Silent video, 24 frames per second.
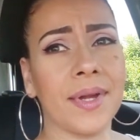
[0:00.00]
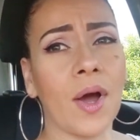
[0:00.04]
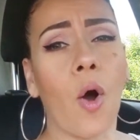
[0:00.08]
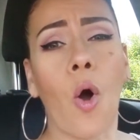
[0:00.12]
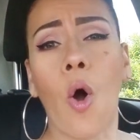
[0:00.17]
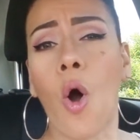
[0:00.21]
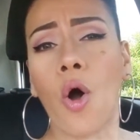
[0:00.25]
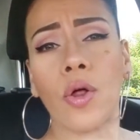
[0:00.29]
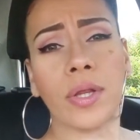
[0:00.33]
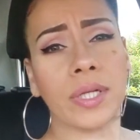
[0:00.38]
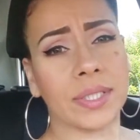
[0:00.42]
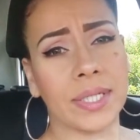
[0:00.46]

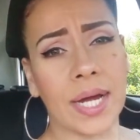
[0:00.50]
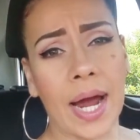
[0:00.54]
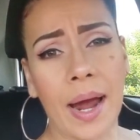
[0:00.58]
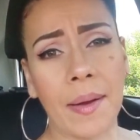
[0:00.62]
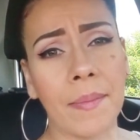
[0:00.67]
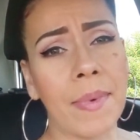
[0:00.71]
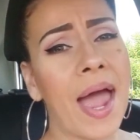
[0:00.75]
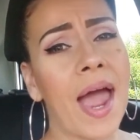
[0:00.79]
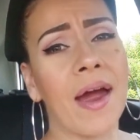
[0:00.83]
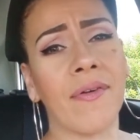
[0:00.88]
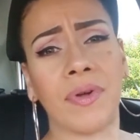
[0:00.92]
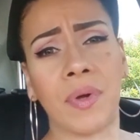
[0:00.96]
all the
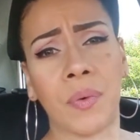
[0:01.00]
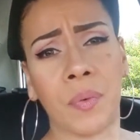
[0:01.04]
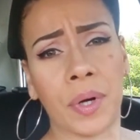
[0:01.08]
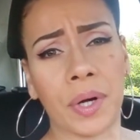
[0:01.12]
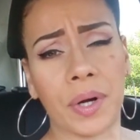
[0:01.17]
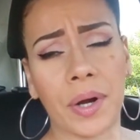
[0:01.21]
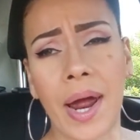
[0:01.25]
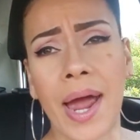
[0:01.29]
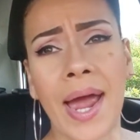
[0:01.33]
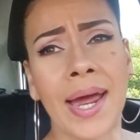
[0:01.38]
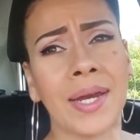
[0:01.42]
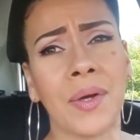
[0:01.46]
time,
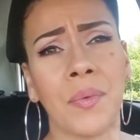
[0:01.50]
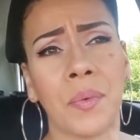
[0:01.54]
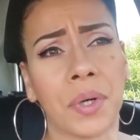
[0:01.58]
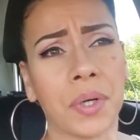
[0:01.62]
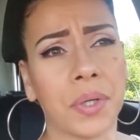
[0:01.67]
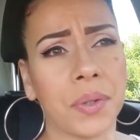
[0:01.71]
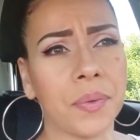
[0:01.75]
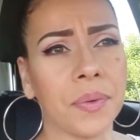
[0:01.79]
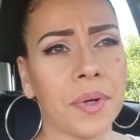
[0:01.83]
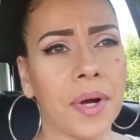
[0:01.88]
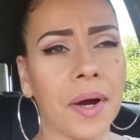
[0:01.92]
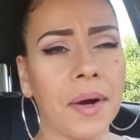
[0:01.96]
everywhere, anywhere
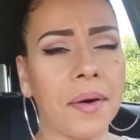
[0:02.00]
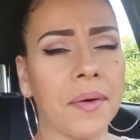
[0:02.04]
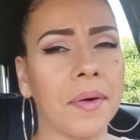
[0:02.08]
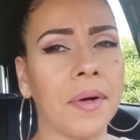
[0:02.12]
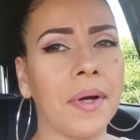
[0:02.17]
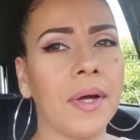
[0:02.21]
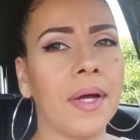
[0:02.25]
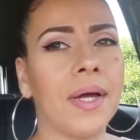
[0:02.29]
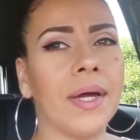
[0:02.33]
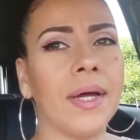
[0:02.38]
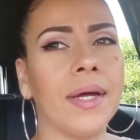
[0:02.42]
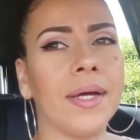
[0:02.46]
you go.
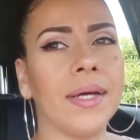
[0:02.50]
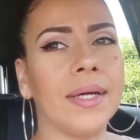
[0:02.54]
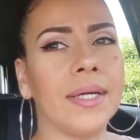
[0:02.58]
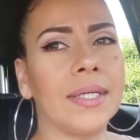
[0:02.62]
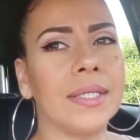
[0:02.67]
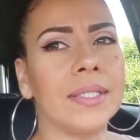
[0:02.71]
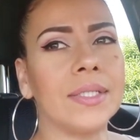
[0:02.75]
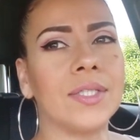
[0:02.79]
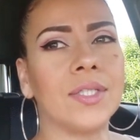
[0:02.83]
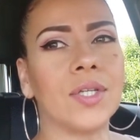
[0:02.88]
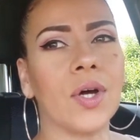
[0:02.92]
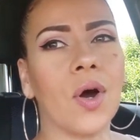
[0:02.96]

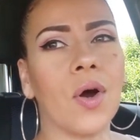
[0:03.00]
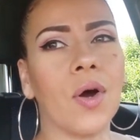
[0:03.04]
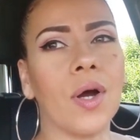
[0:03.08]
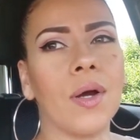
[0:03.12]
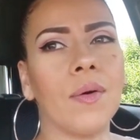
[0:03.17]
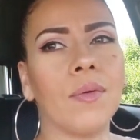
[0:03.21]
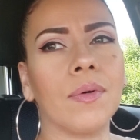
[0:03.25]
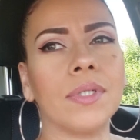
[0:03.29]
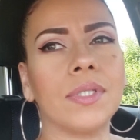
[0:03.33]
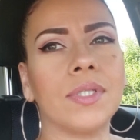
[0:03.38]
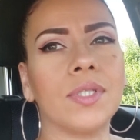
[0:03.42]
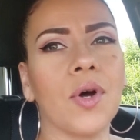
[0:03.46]
So
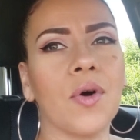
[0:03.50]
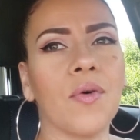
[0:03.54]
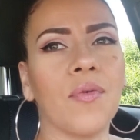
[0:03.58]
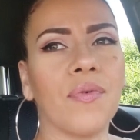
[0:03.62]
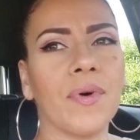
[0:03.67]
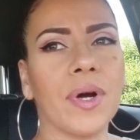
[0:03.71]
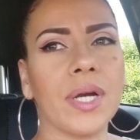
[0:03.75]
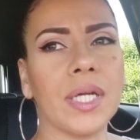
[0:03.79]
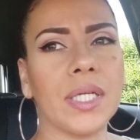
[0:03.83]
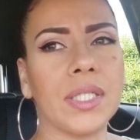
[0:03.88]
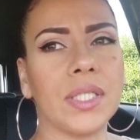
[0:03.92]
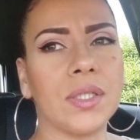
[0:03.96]
it was so
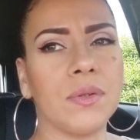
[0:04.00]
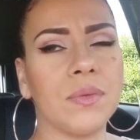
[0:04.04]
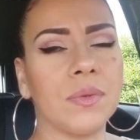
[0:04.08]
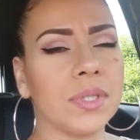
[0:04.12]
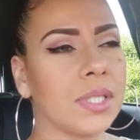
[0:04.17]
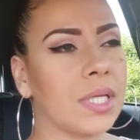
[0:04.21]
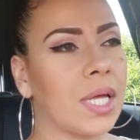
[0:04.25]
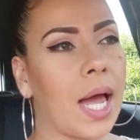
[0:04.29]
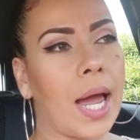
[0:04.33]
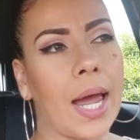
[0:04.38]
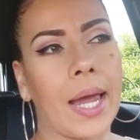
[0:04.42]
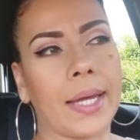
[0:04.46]
funny. She
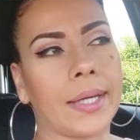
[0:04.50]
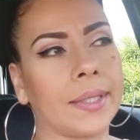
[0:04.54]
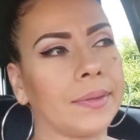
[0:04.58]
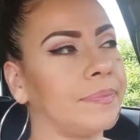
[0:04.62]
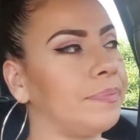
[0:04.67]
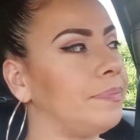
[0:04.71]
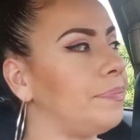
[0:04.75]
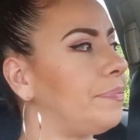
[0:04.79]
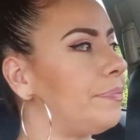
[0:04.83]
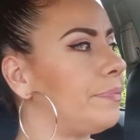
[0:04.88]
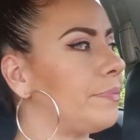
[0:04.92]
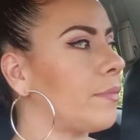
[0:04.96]
was like,
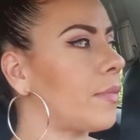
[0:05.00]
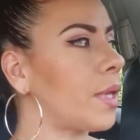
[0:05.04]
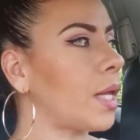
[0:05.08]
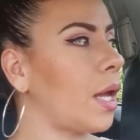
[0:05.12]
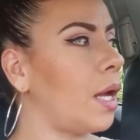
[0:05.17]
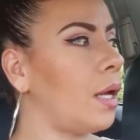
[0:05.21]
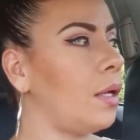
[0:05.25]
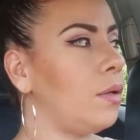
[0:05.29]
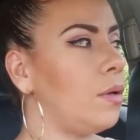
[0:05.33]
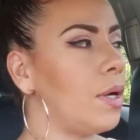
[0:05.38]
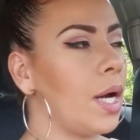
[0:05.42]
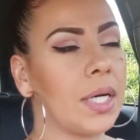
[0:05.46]

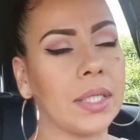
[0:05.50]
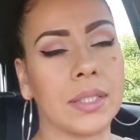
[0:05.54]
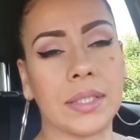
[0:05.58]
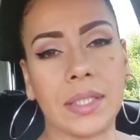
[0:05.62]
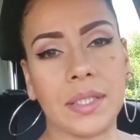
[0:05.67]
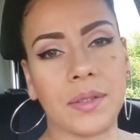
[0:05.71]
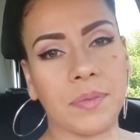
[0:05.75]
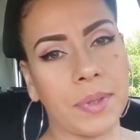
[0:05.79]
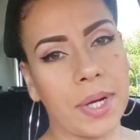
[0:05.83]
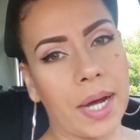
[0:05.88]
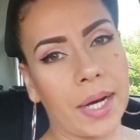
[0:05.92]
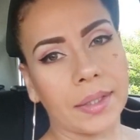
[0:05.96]
"You got to
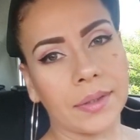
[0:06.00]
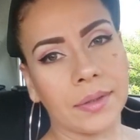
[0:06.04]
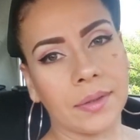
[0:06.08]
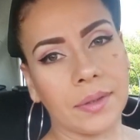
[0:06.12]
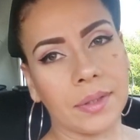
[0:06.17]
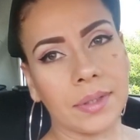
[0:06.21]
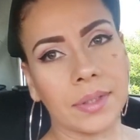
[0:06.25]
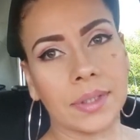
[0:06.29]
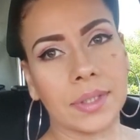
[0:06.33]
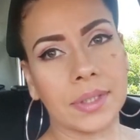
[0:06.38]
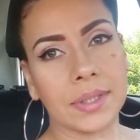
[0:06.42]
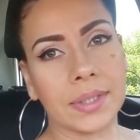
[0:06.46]
teach me how to do
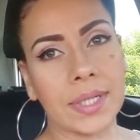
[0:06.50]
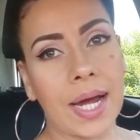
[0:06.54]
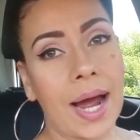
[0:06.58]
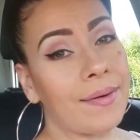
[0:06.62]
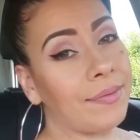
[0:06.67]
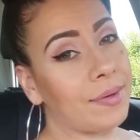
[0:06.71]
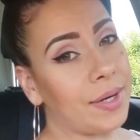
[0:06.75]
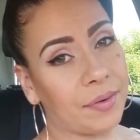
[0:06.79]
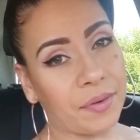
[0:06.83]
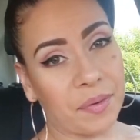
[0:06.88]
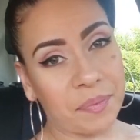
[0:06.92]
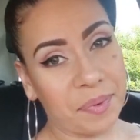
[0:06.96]
this, because
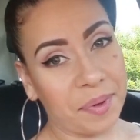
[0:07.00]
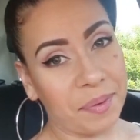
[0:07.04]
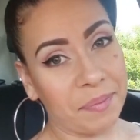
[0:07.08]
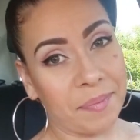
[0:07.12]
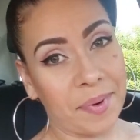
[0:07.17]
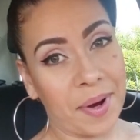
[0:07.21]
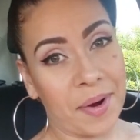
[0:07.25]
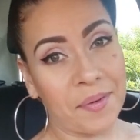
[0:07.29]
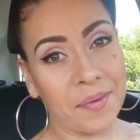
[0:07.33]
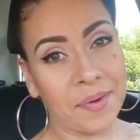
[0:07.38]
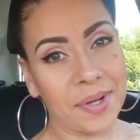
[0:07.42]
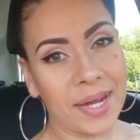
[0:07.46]
I've never pumped
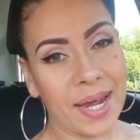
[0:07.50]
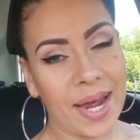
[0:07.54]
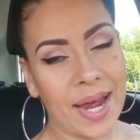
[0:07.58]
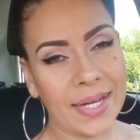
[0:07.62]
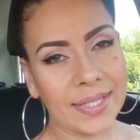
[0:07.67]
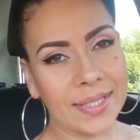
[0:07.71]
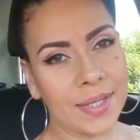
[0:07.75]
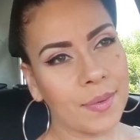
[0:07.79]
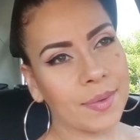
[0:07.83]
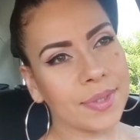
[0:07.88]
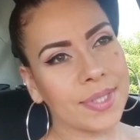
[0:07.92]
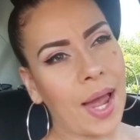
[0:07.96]
my own
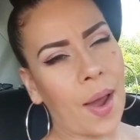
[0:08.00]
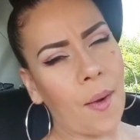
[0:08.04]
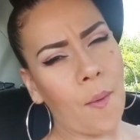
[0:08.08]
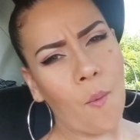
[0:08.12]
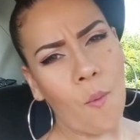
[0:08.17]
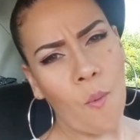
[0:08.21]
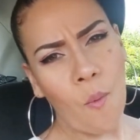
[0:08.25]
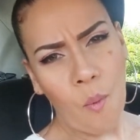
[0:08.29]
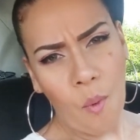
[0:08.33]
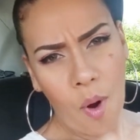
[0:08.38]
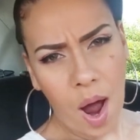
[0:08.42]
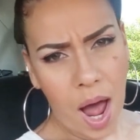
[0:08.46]
gas." I was like,
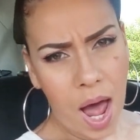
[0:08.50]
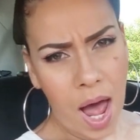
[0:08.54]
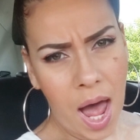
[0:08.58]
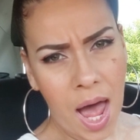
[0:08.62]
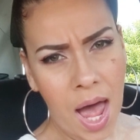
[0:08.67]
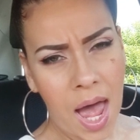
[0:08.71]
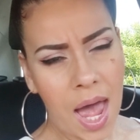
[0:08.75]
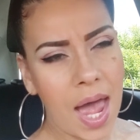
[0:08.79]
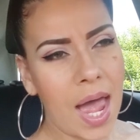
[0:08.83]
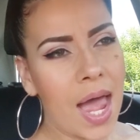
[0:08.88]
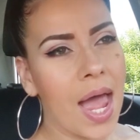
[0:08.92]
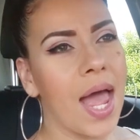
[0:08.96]

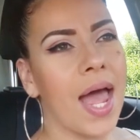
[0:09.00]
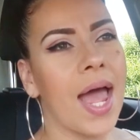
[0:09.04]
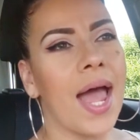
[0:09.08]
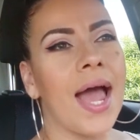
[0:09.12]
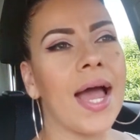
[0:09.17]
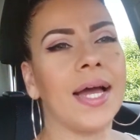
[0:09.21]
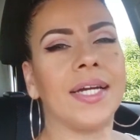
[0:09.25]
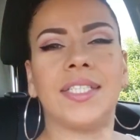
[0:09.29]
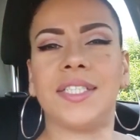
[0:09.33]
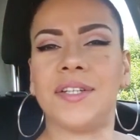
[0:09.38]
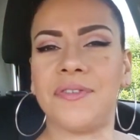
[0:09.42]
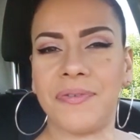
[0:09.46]
"What?"
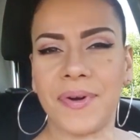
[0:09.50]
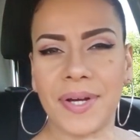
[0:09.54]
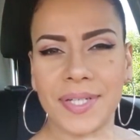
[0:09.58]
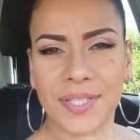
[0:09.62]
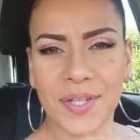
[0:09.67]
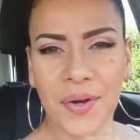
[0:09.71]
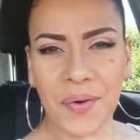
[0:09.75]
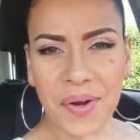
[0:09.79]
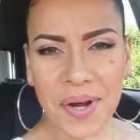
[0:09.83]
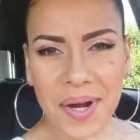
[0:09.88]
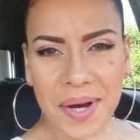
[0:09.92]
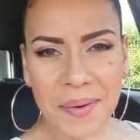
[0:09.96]
She felt
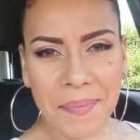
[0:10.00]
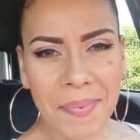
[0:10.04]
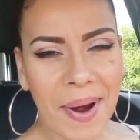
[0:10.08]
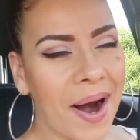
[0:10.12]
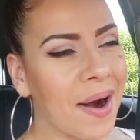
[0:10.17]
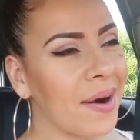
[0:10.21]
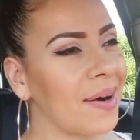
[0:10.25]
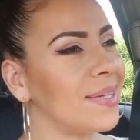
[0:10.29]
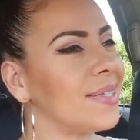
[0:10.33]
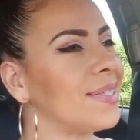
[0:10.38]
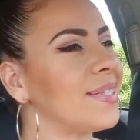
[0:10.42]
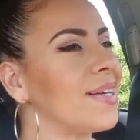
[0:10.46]
so good
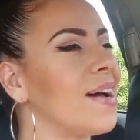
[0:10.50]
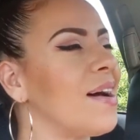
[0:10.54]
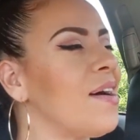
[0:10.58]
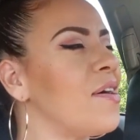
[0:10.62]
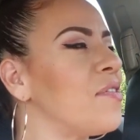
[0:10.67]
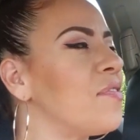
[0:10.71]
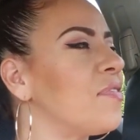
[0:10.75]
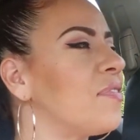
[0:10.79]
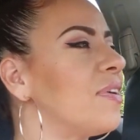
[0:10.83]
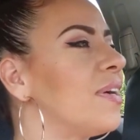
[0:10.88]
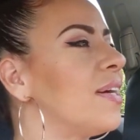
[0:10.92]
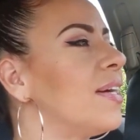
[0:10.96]
about
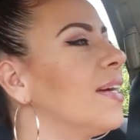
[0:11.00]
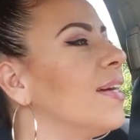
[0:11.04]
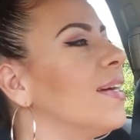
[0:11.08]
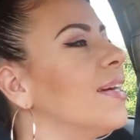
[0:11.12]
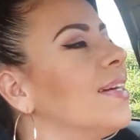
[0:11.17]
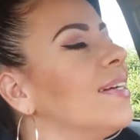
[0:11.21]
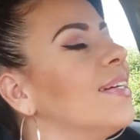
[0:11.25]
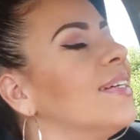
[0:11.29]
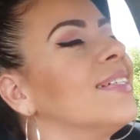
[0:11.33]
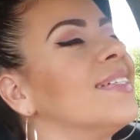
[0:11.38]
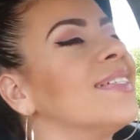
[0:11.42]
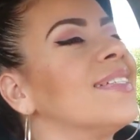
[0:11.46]
herself.
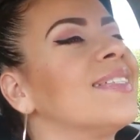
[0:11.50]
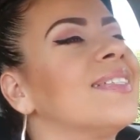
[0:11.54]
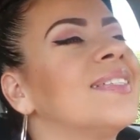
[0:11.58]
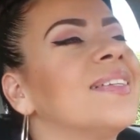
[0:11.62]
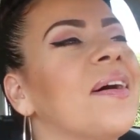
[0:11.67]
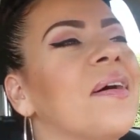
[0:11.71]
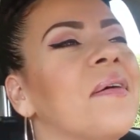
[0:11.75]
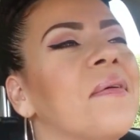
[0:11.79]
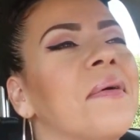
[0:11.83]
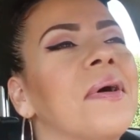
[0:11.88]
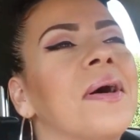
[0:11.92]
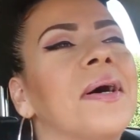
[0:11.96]

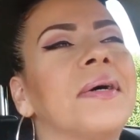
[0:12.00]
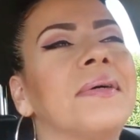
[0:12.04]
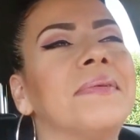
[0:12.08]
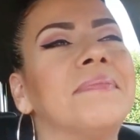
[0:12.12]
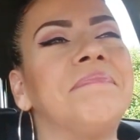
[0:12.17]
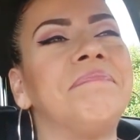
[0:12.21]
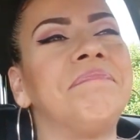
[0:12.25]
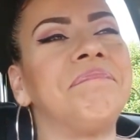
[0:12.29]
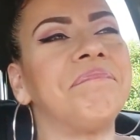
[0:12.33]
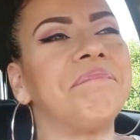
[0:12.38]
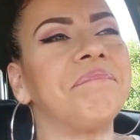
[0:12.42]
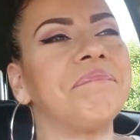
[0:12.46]

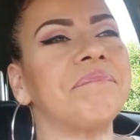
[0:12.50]
So,